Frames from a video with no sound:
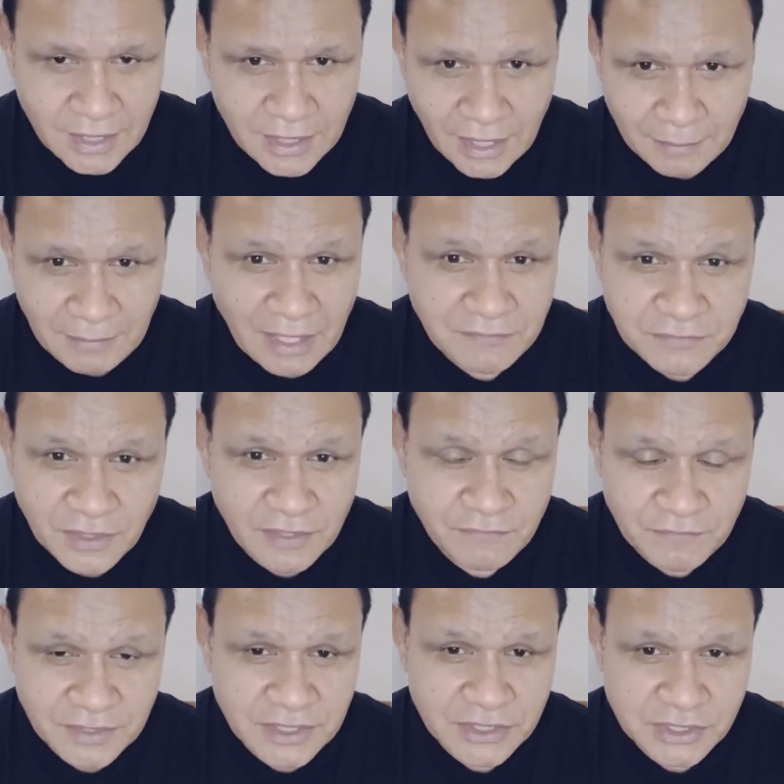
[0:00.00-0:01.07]
After I
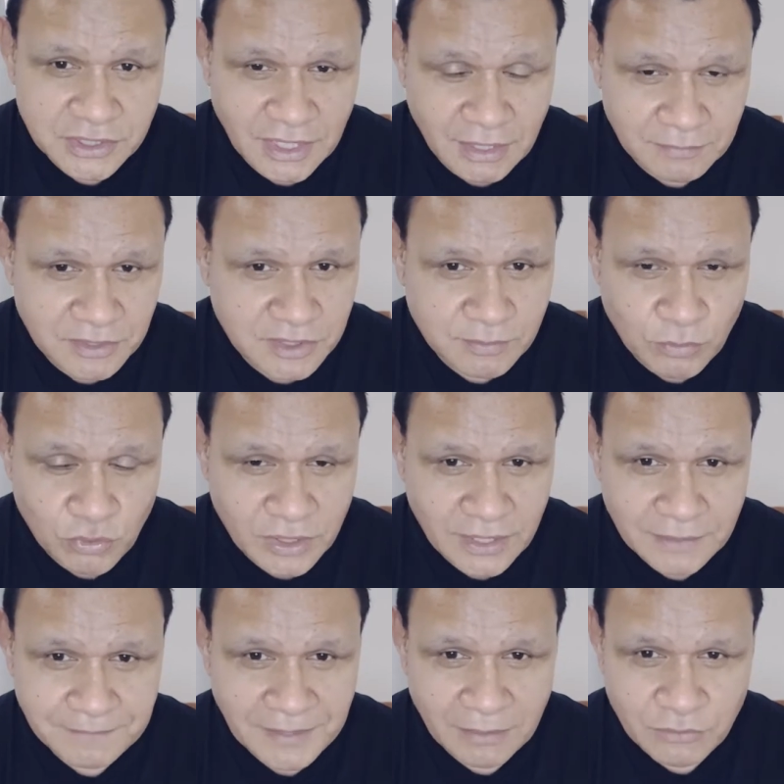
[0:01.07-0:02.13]
finish this
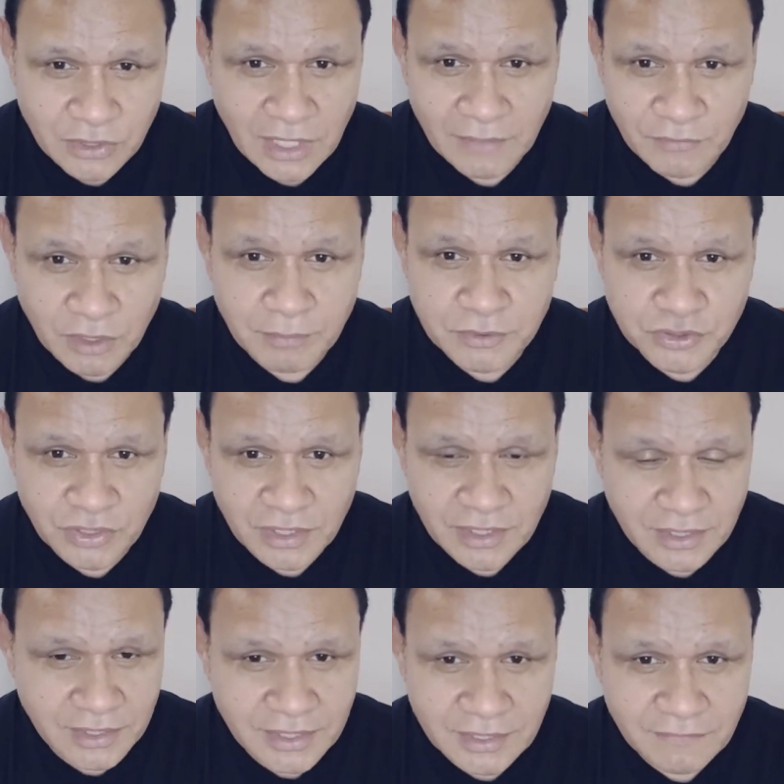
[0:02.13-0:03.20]
morning, you have an opportunity
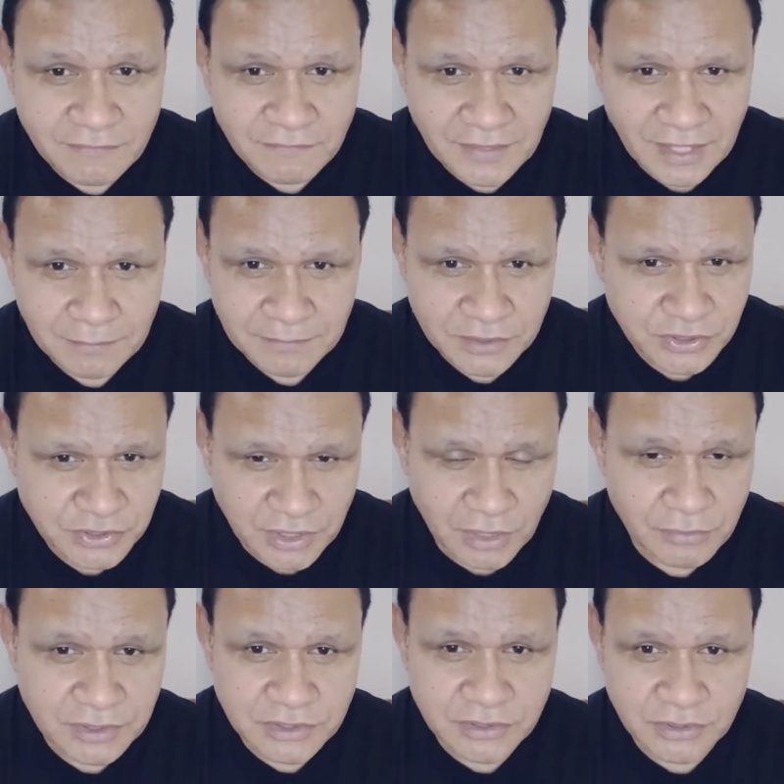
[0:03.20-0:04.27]
to give and
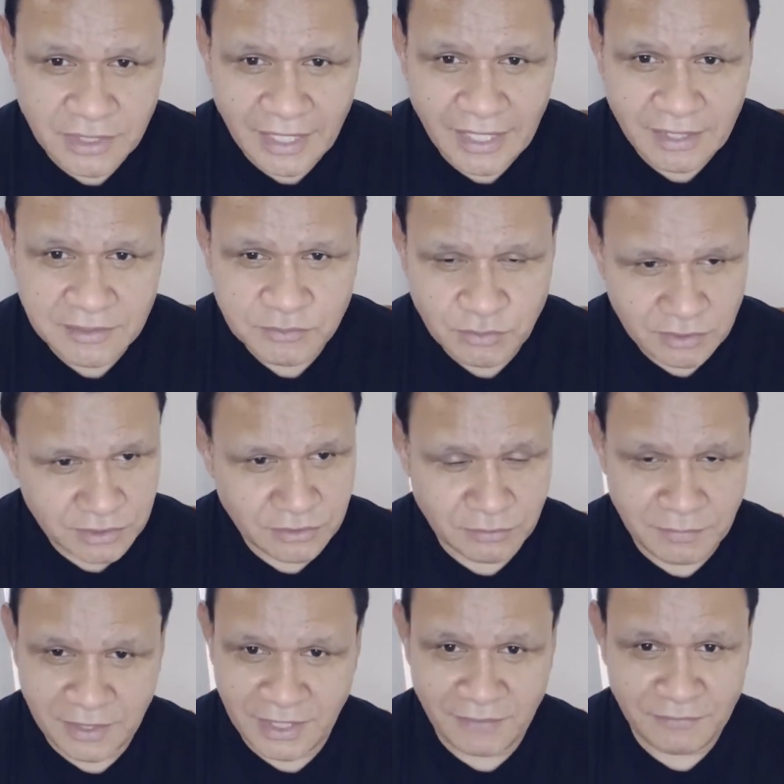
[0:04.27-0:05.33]
sow into the house. We still
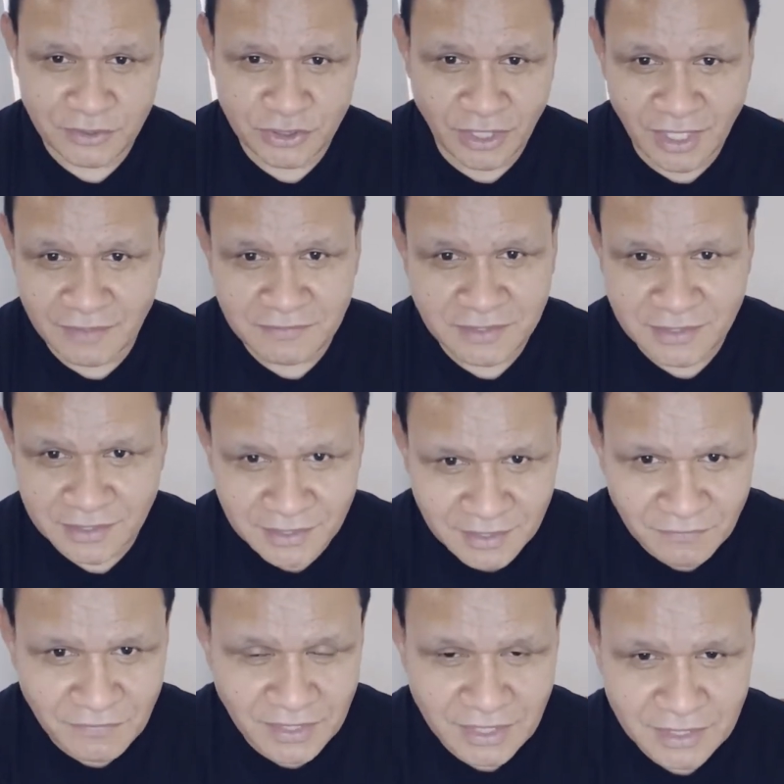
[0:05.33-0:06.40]
believe in tithing and
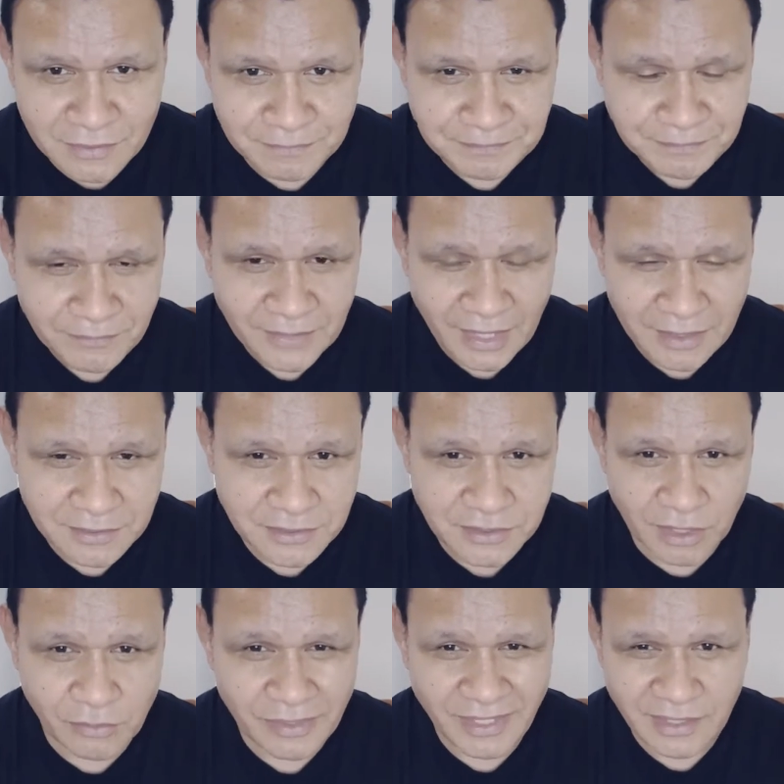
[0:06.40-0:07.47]
giving and
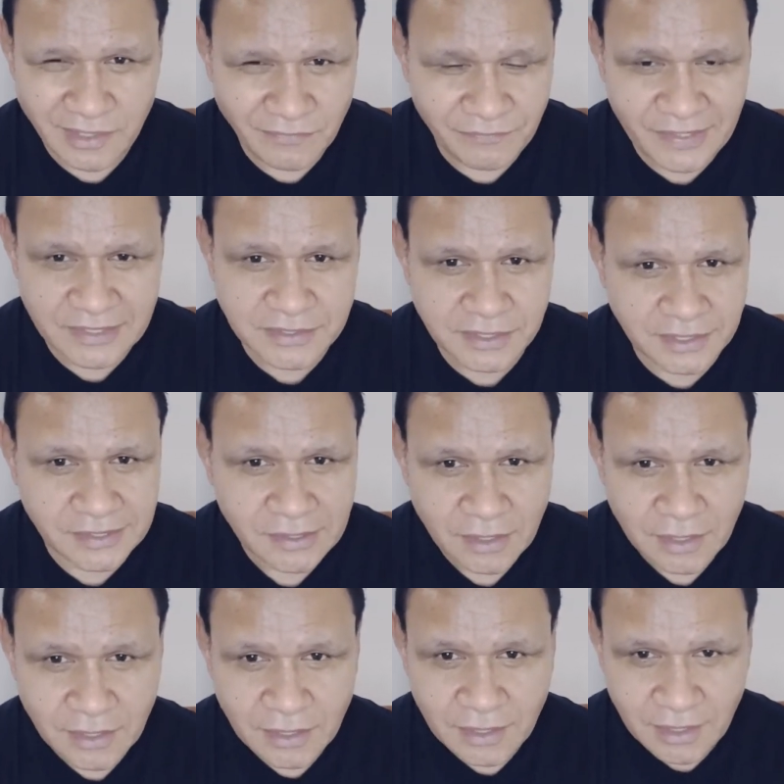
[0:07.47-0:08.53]
sowing and investing
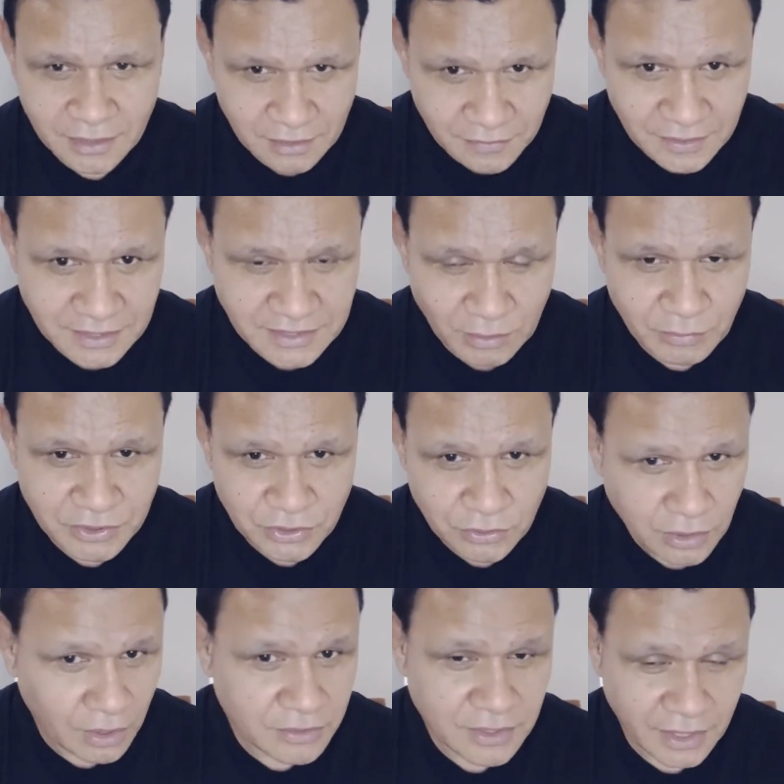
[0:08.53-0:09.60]
in the things that we do
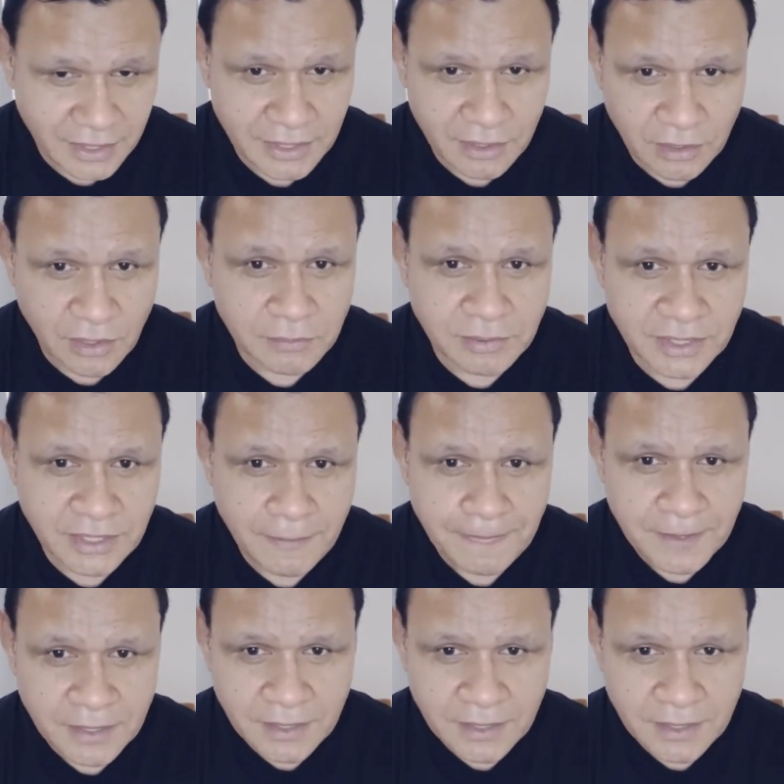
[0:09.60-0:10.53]
locally and globally.